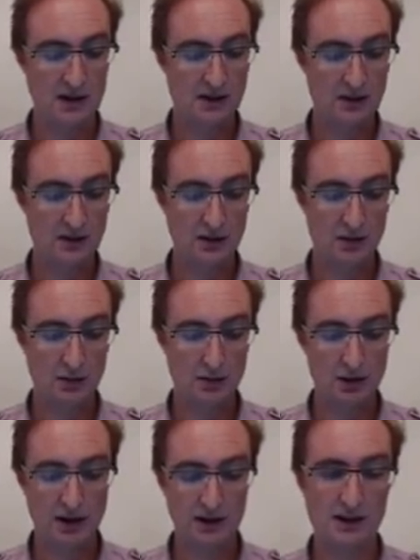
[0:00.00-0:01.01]
There's also a
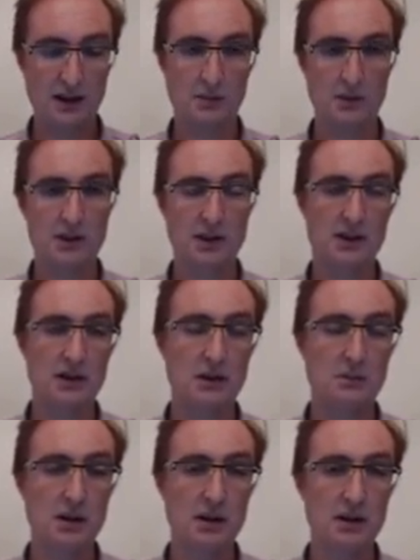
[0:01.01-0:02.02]
checksum, a
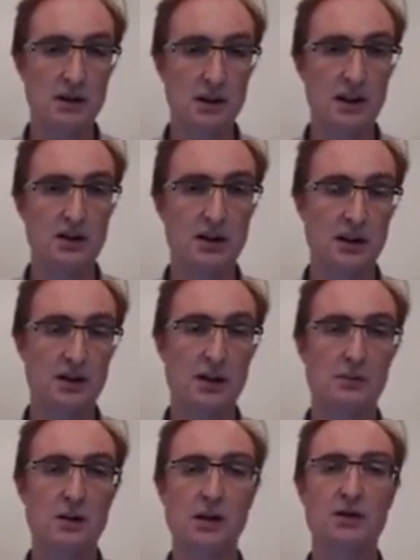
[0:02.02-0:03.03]
16-bit internet
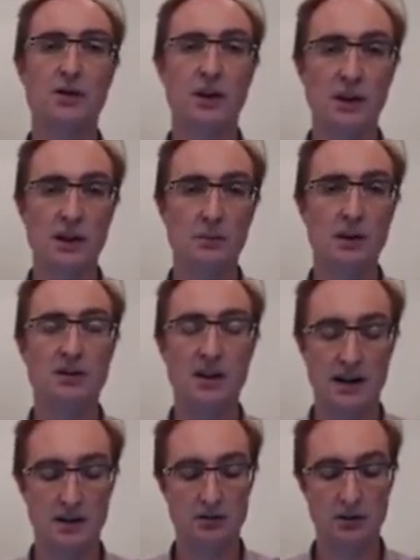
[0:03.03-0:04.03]
checksum, just for a little bit of
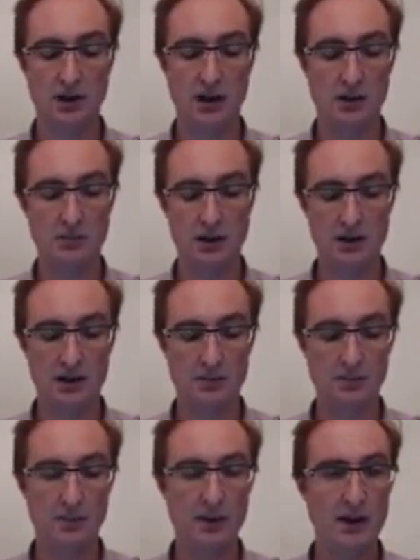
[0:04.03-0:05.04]
added reliability.
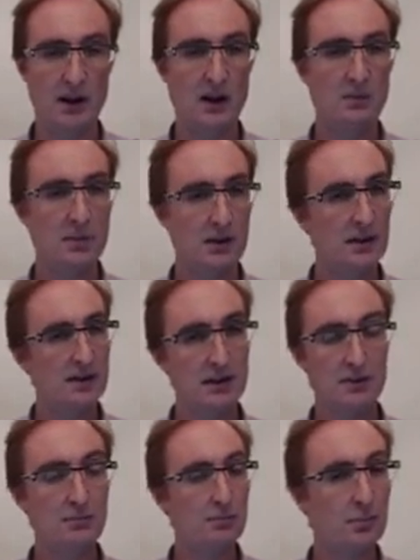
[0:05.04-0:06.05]
But this
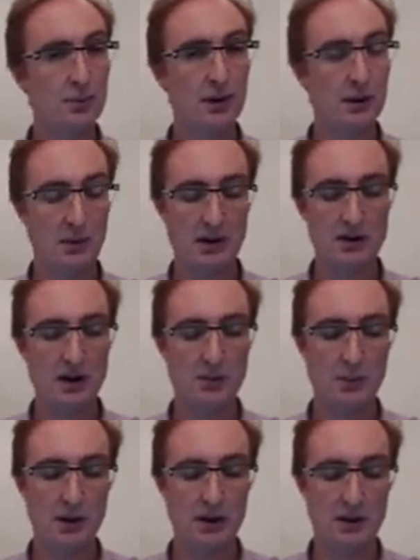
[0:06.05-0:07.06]
is pretty much
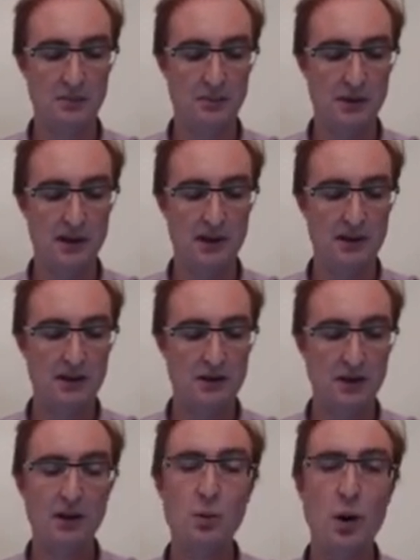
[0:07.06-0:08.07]
IP. There's
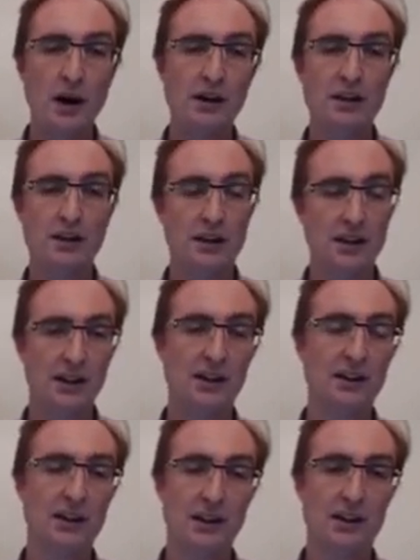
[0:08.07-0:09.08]
only one other thing I
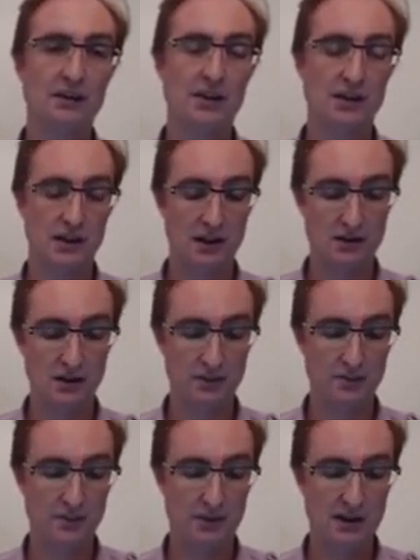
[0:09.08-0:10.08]
can think of to tell you,
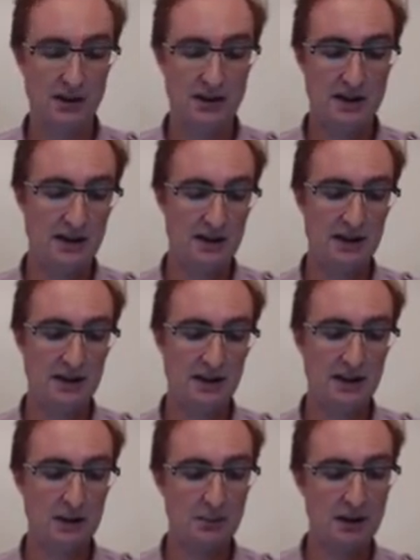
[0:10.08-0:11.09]
and that's a
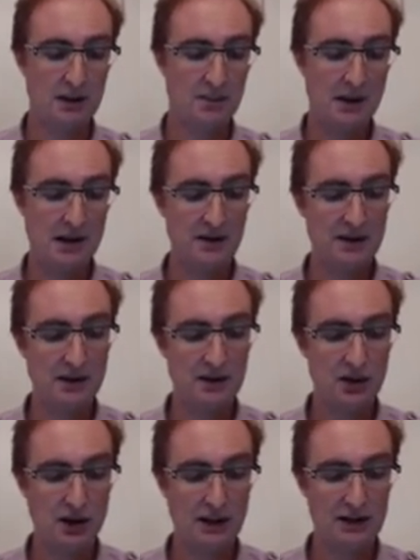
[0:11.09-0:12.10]
little bit about the
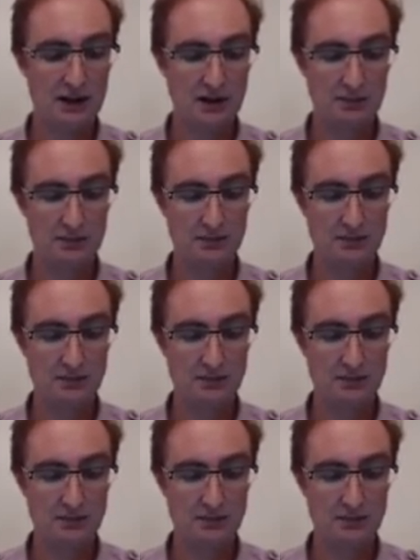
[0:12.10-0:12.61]
checksum.